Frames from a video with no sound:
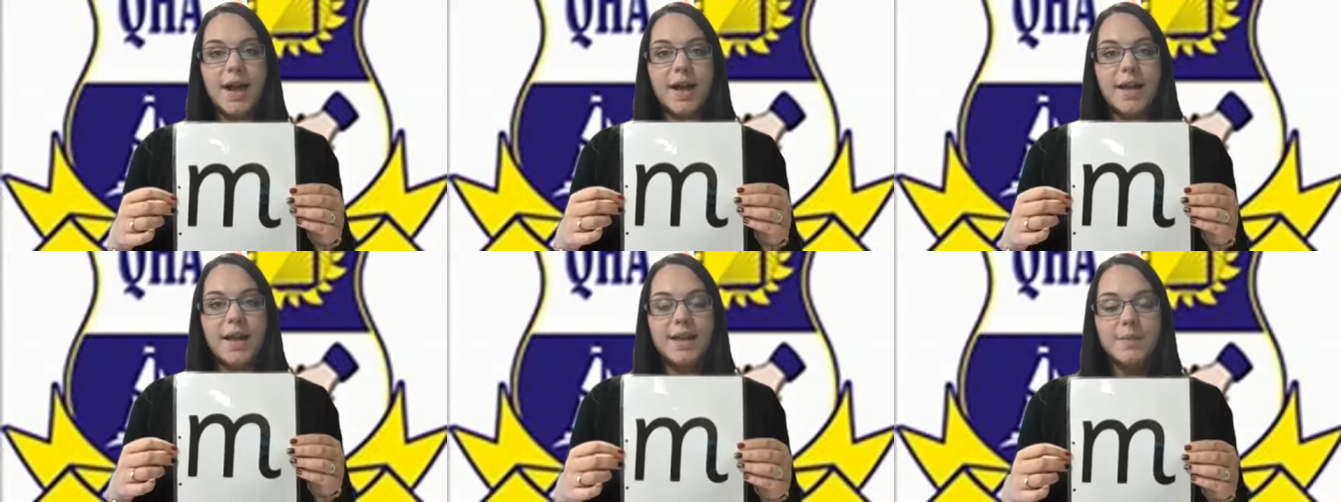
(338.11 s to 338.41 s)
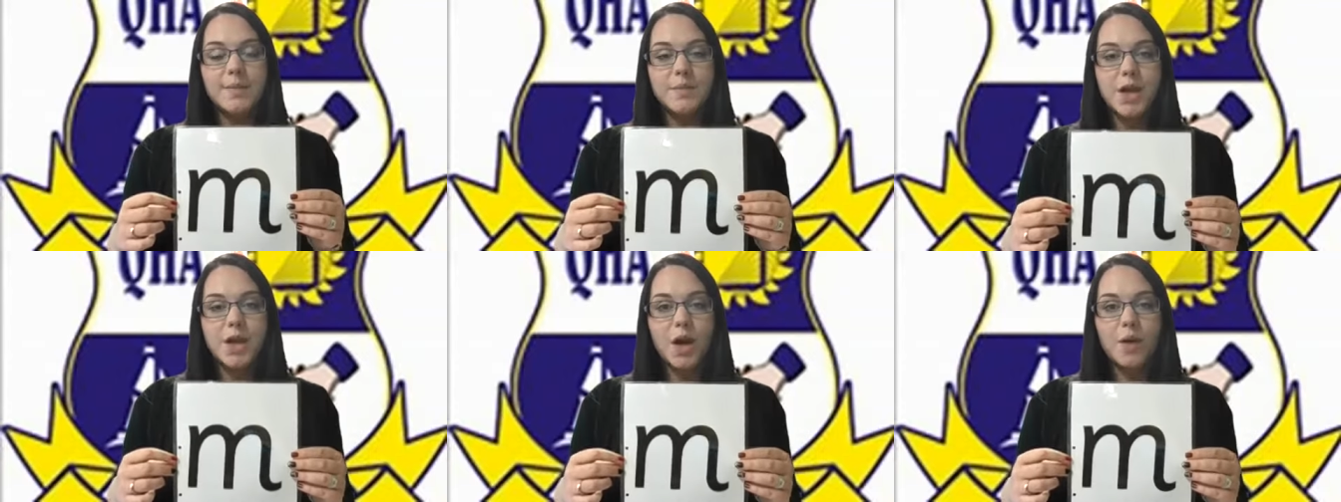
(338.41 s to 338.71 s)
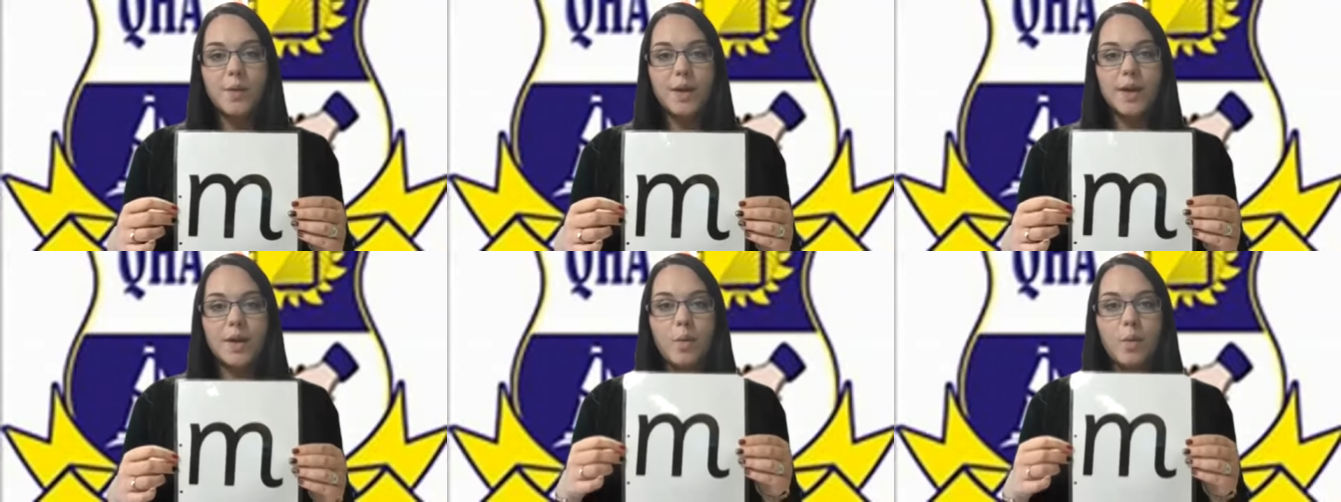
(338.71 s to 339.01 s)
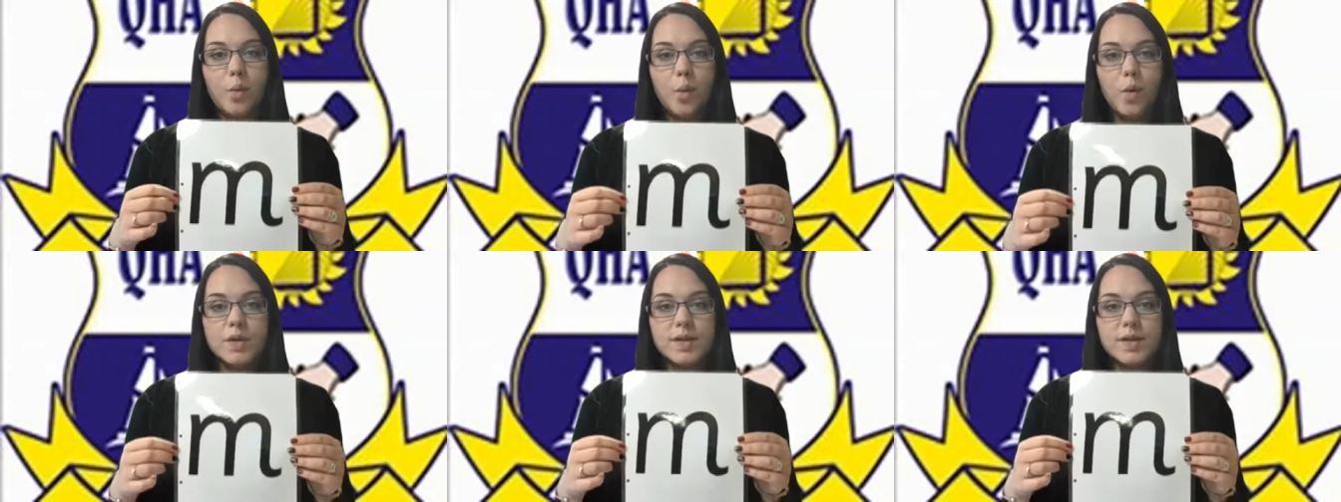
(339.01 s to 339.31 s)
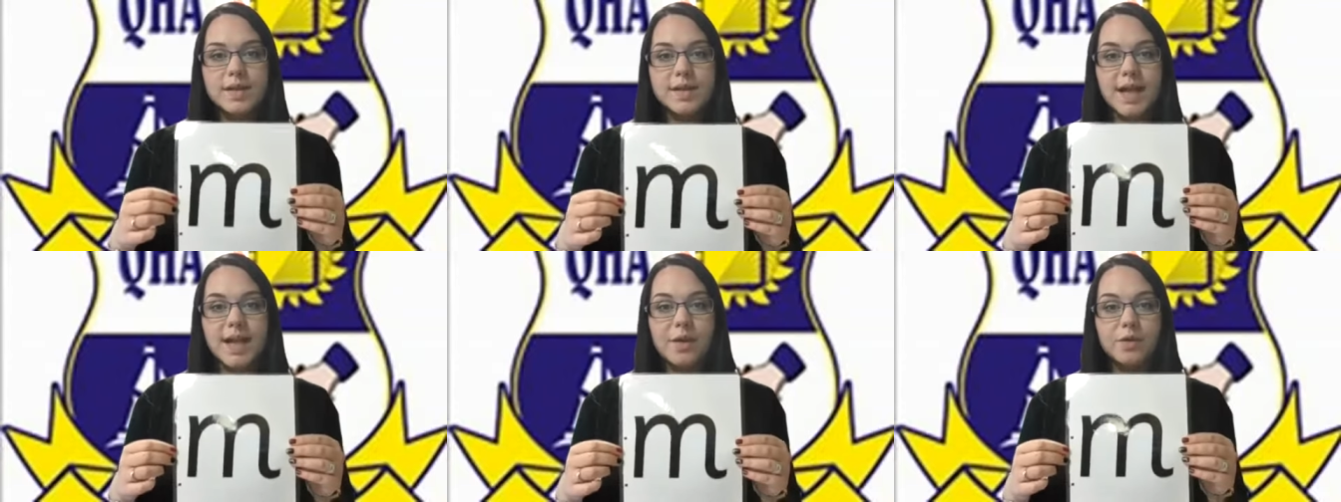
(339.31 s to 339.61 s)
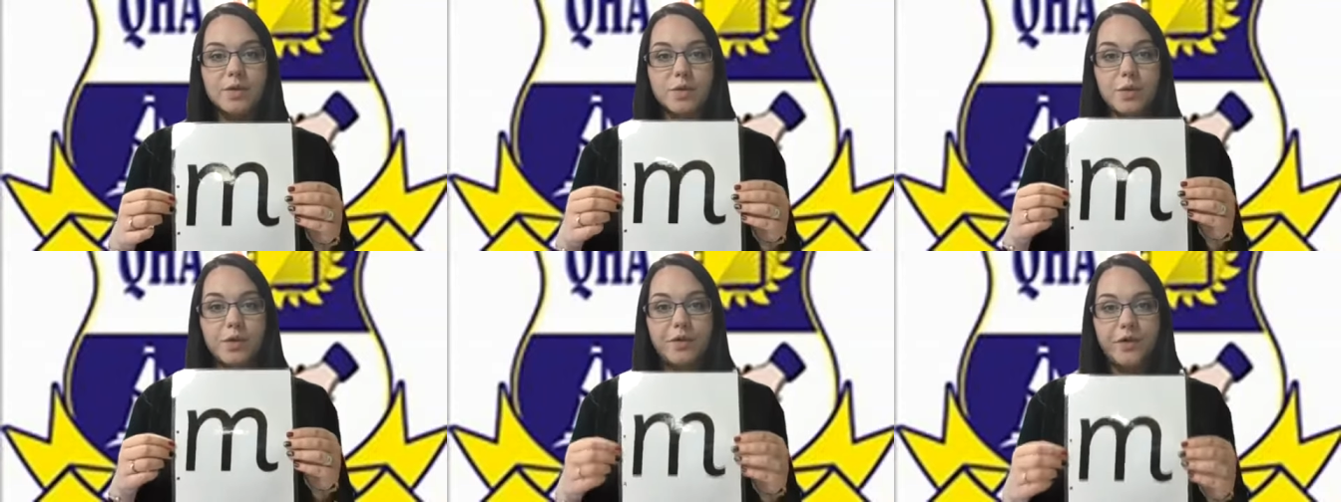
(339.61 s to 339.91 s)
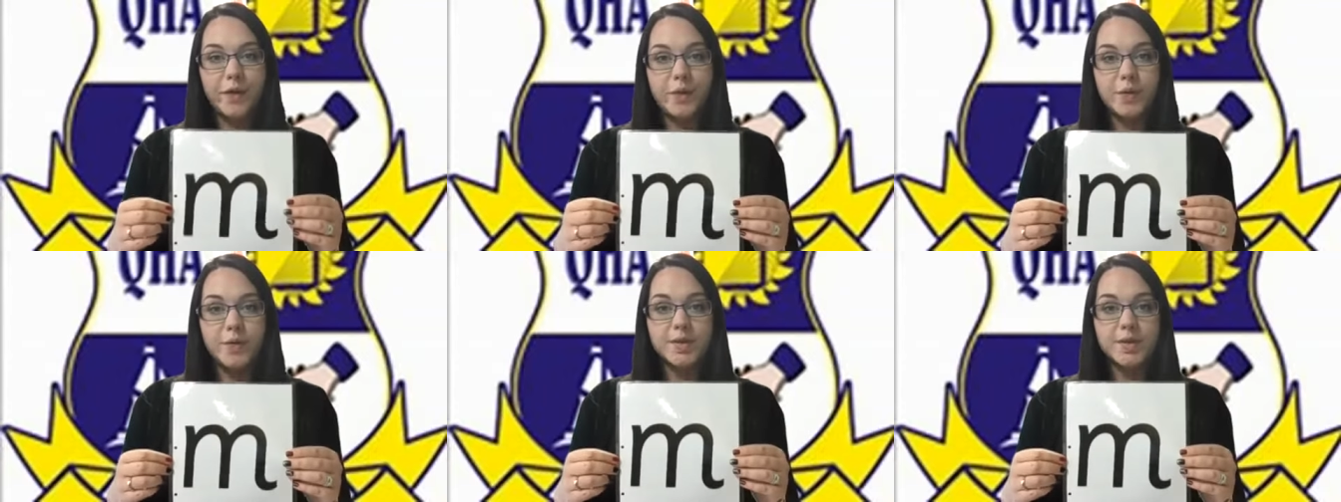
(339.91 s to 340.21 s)
and then knowing what sound we're
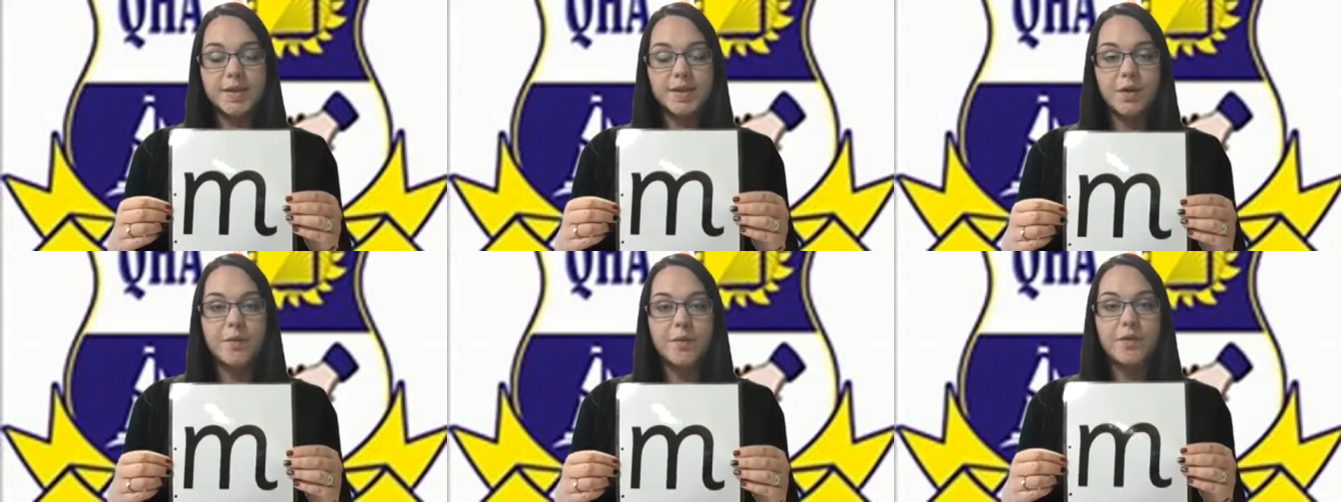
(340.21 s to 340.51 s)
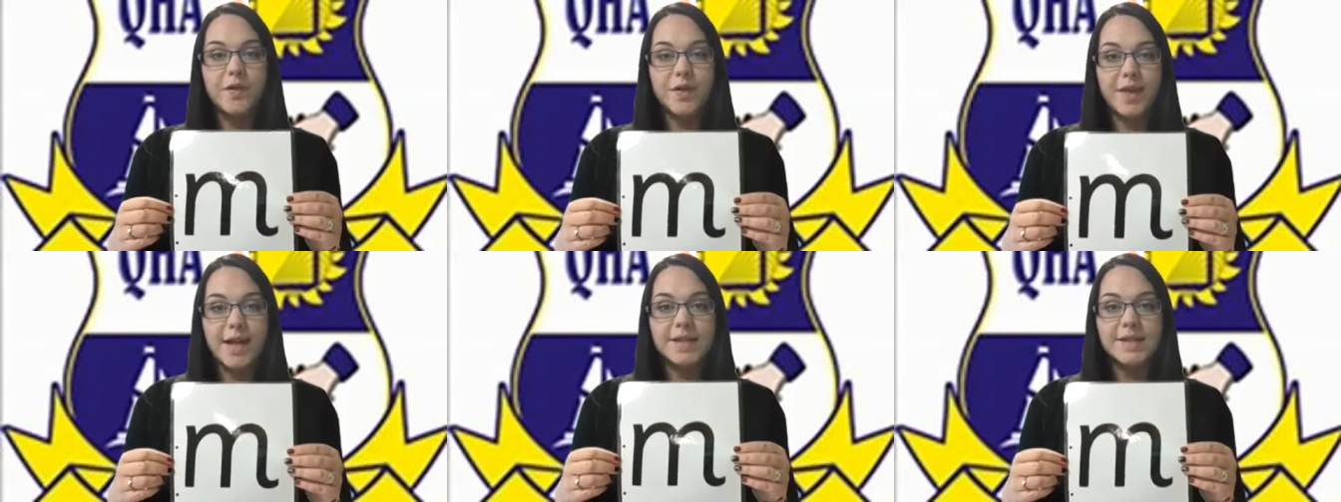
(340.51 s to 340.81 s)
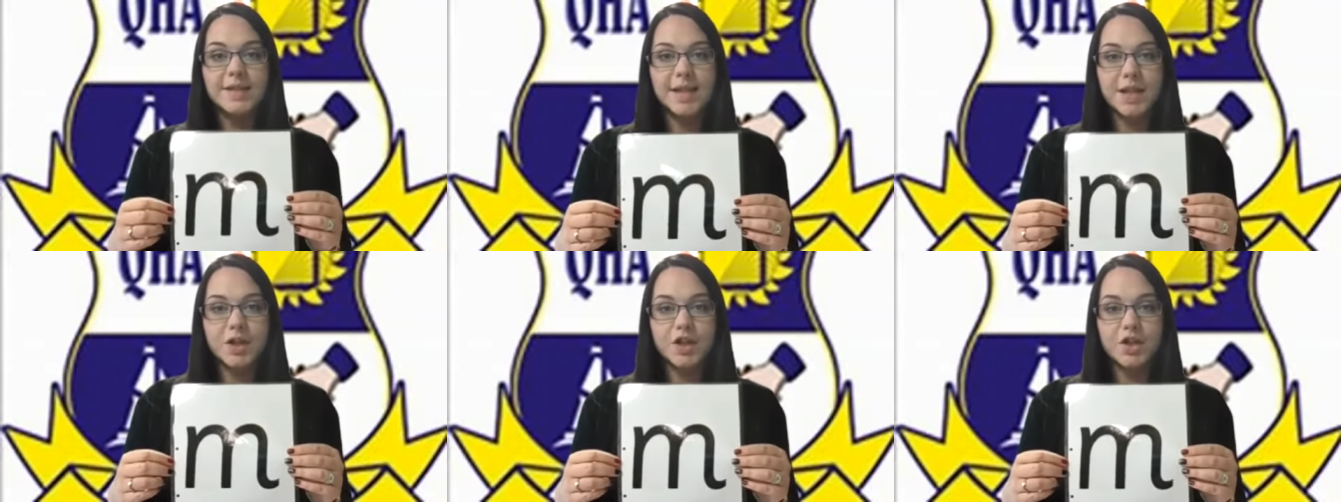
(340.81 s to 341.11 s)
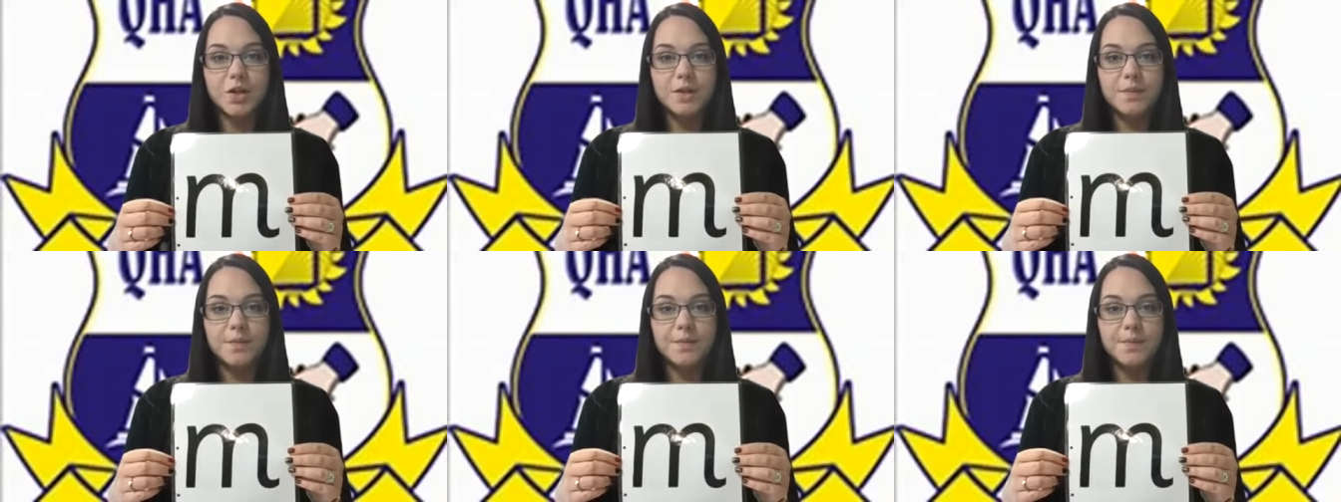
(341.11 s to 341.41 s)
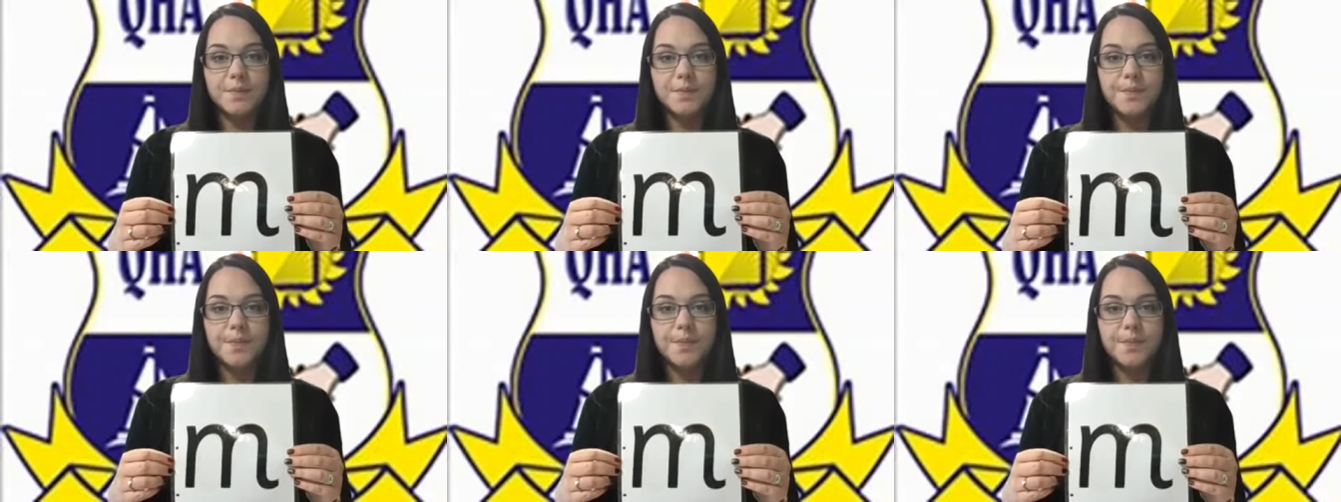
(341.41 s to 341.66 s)
focusing on for that session.